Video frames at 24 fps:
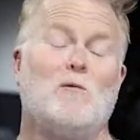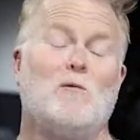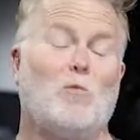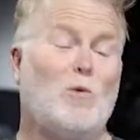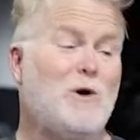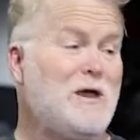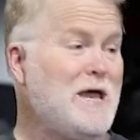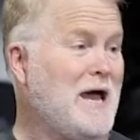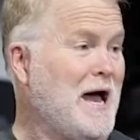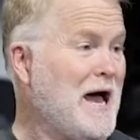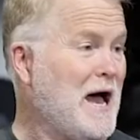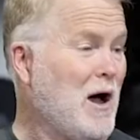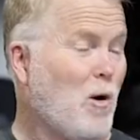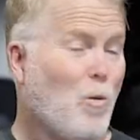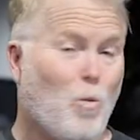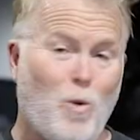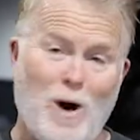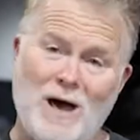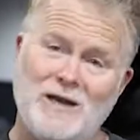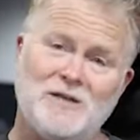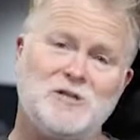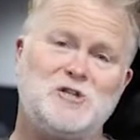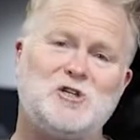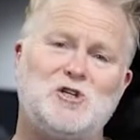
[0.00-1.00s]
We are
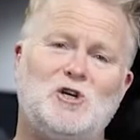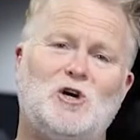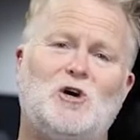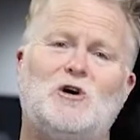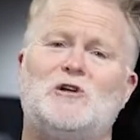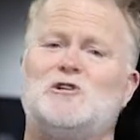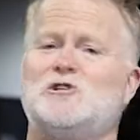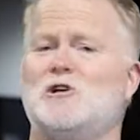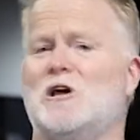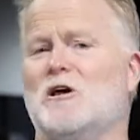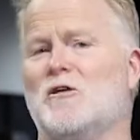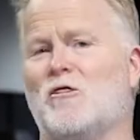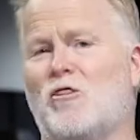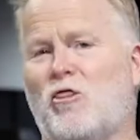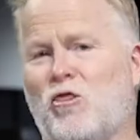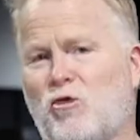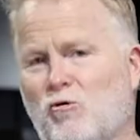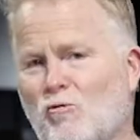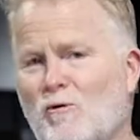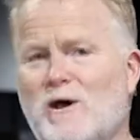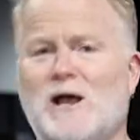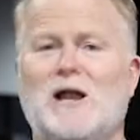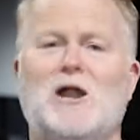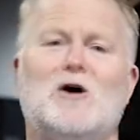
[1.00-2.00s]
one church in
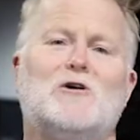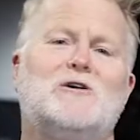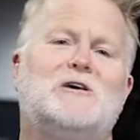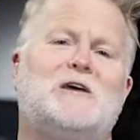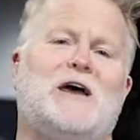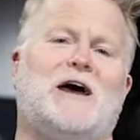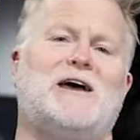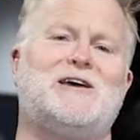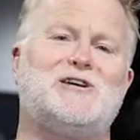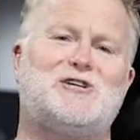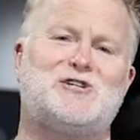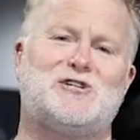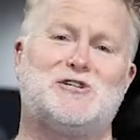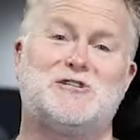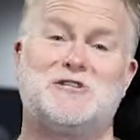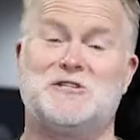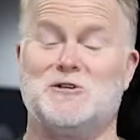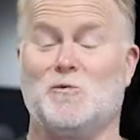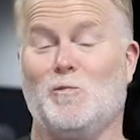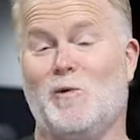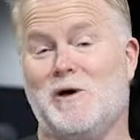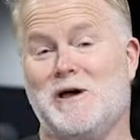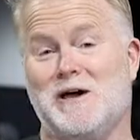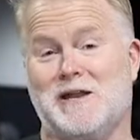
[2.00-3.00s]
three locations,
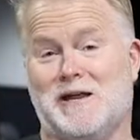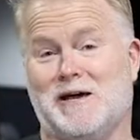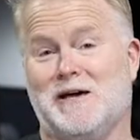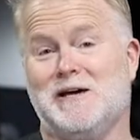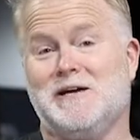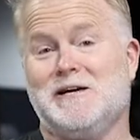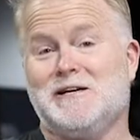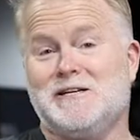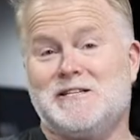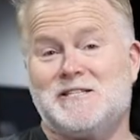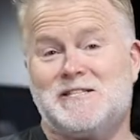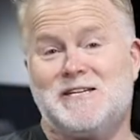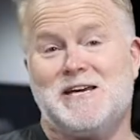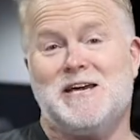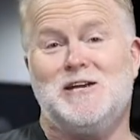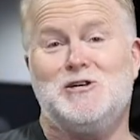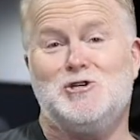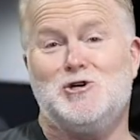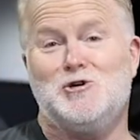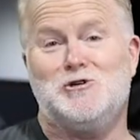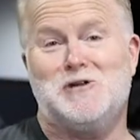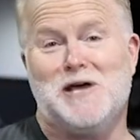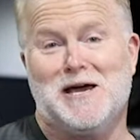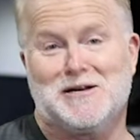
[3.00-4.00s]
and we're going to
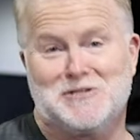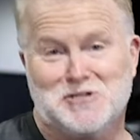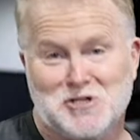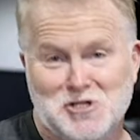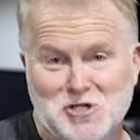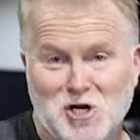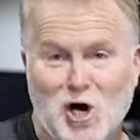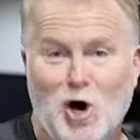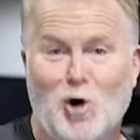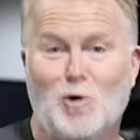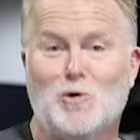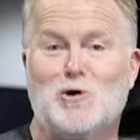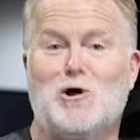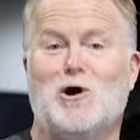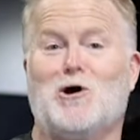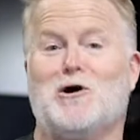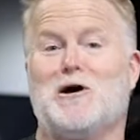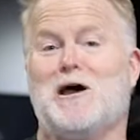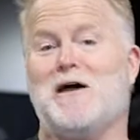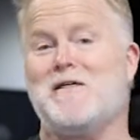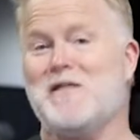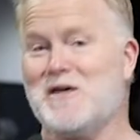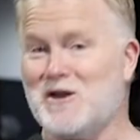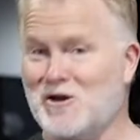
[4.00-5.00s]
send you down to
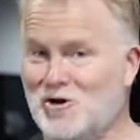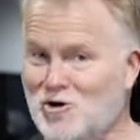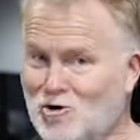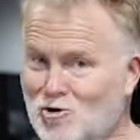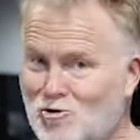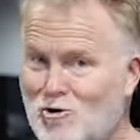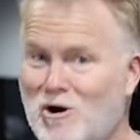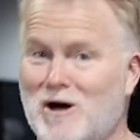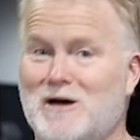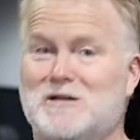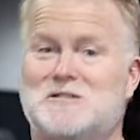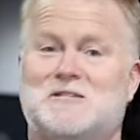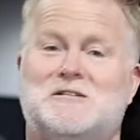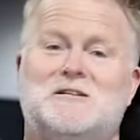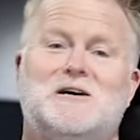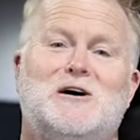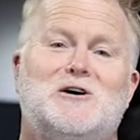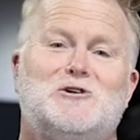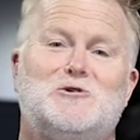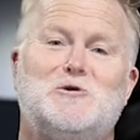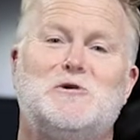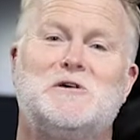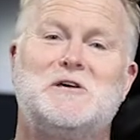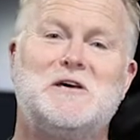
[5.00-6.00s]
Tauranga and then across
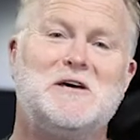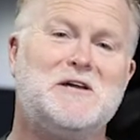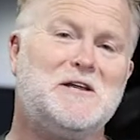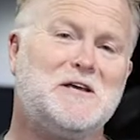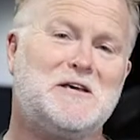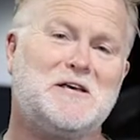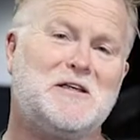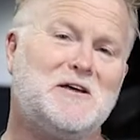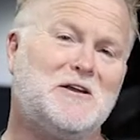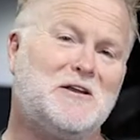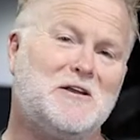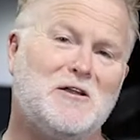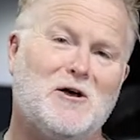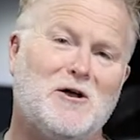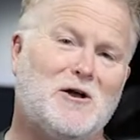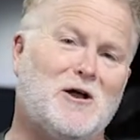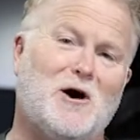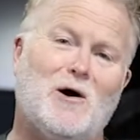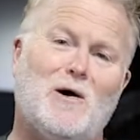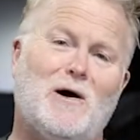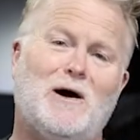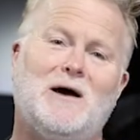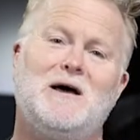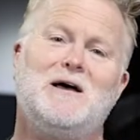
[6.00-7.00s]
to
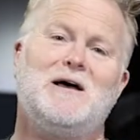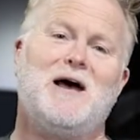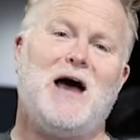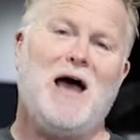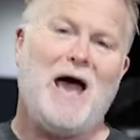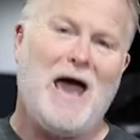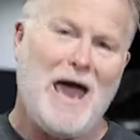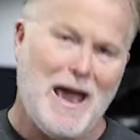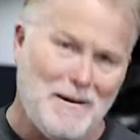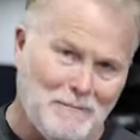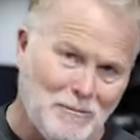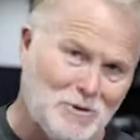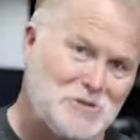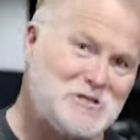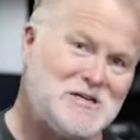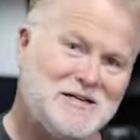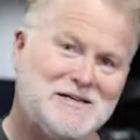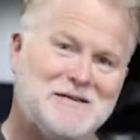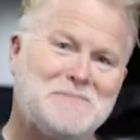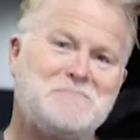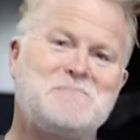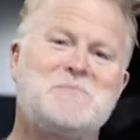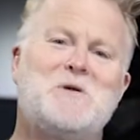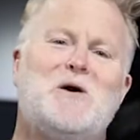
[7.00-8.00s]
Kirikiriroa,
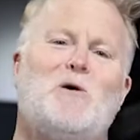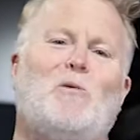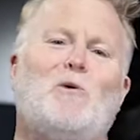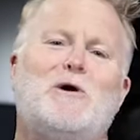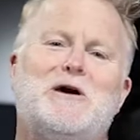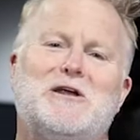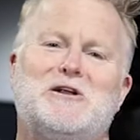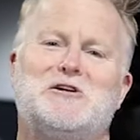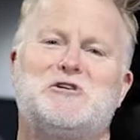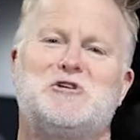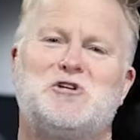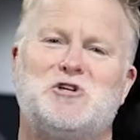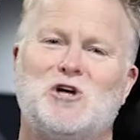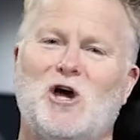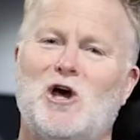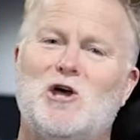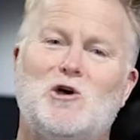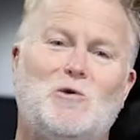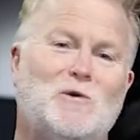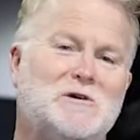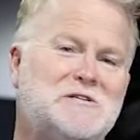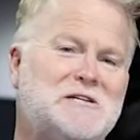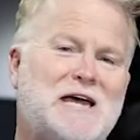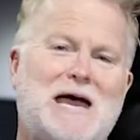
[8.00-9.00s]
Hamilton. We're going to show
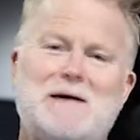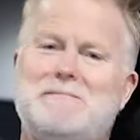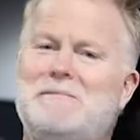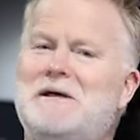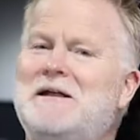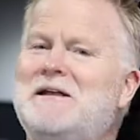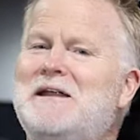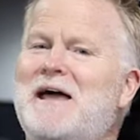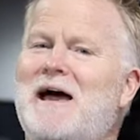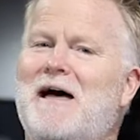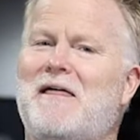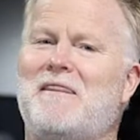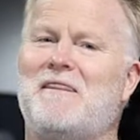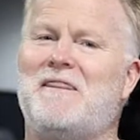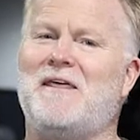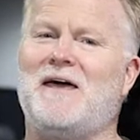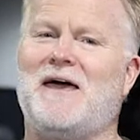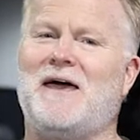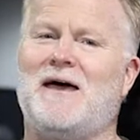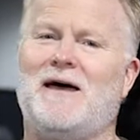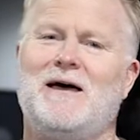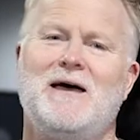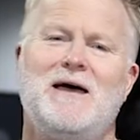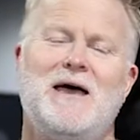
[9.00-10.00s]
you what's happening down
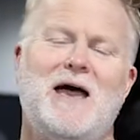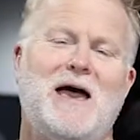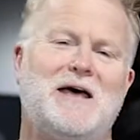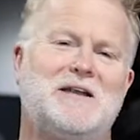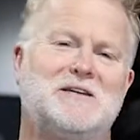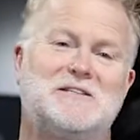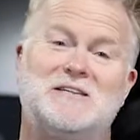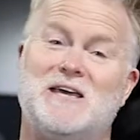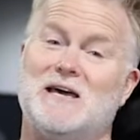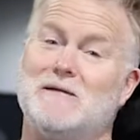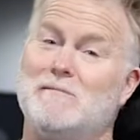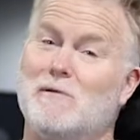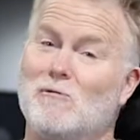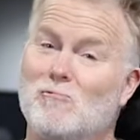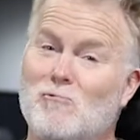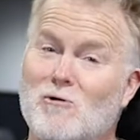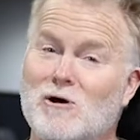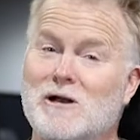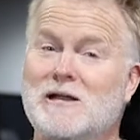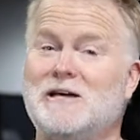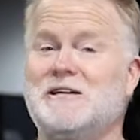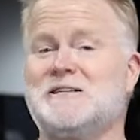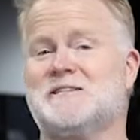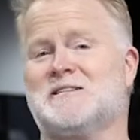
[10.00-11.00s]
there, and it's going to be
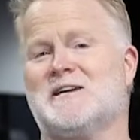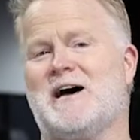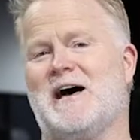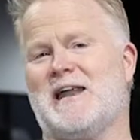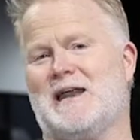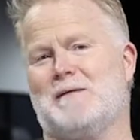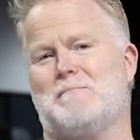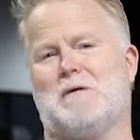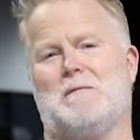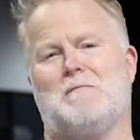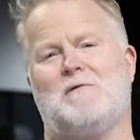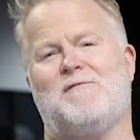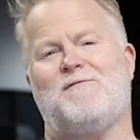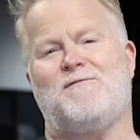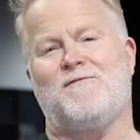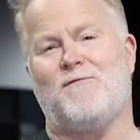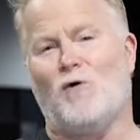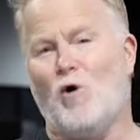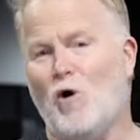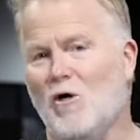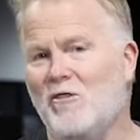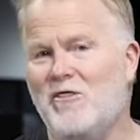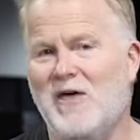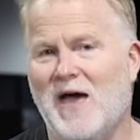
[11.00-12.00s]
really exciting. But
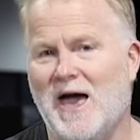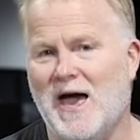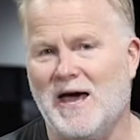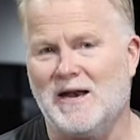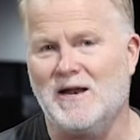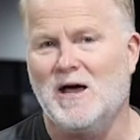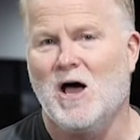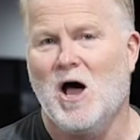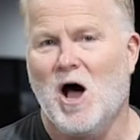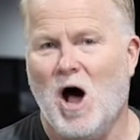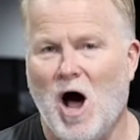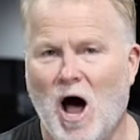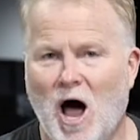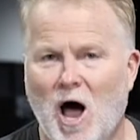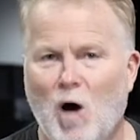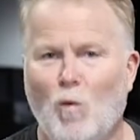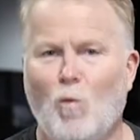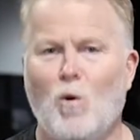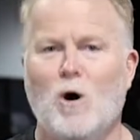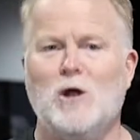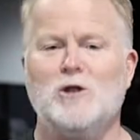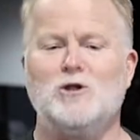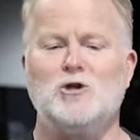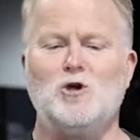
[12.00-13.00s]
before that, I
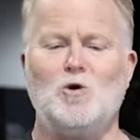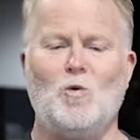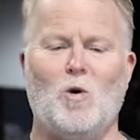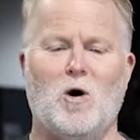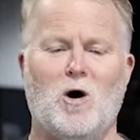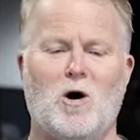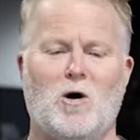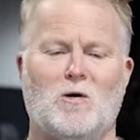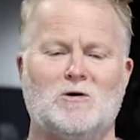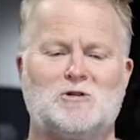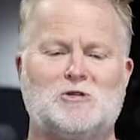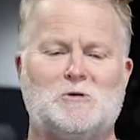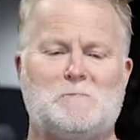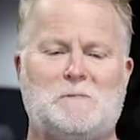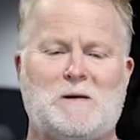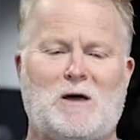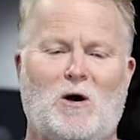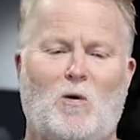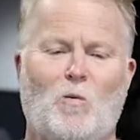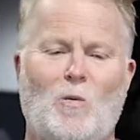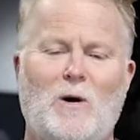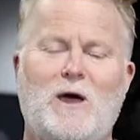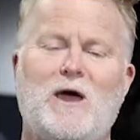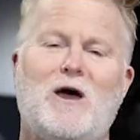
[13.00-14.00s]
want you all to be
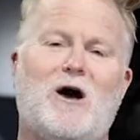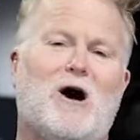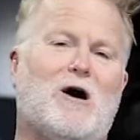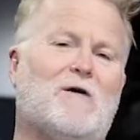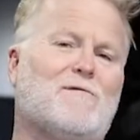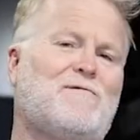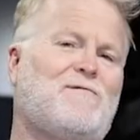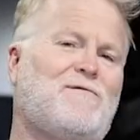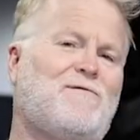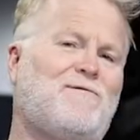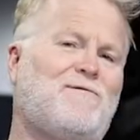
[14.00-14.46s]
aware of